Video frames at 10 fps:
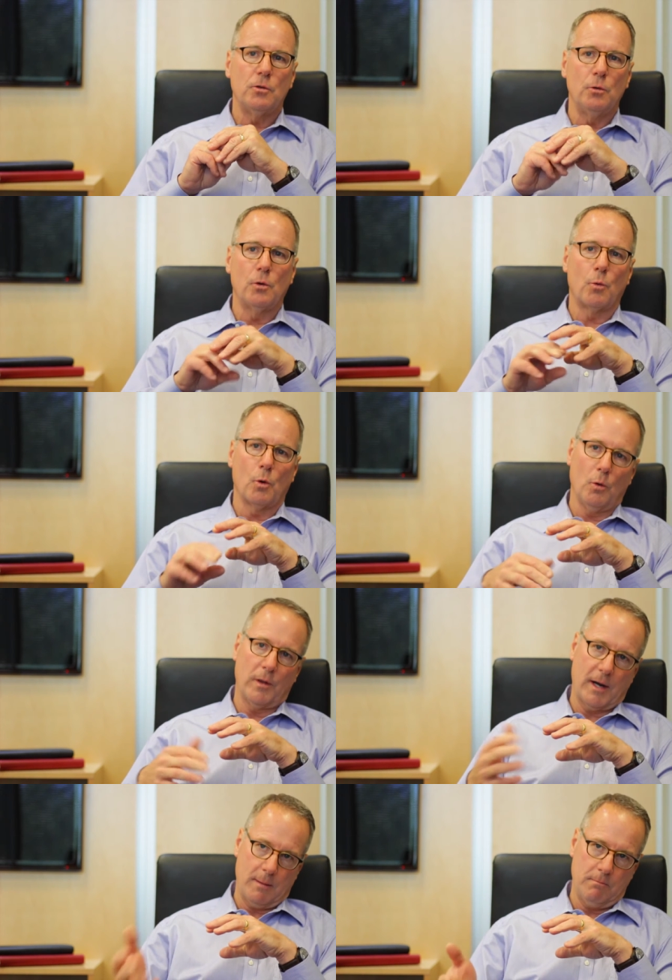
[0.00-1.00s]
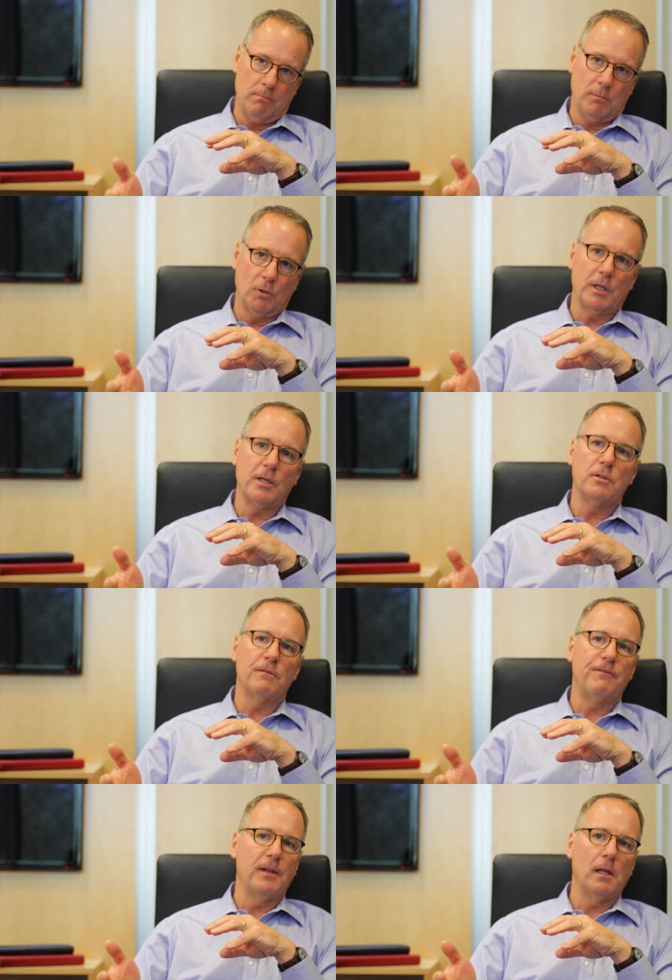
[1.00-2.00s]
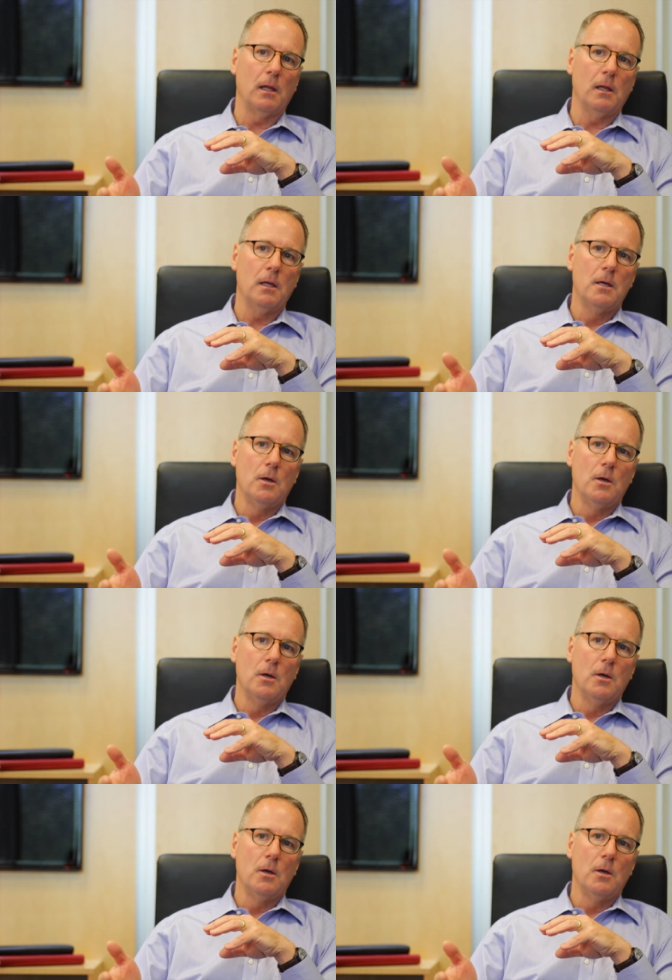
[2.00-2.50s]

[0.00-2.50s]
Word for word: to the role that I'm looking to fill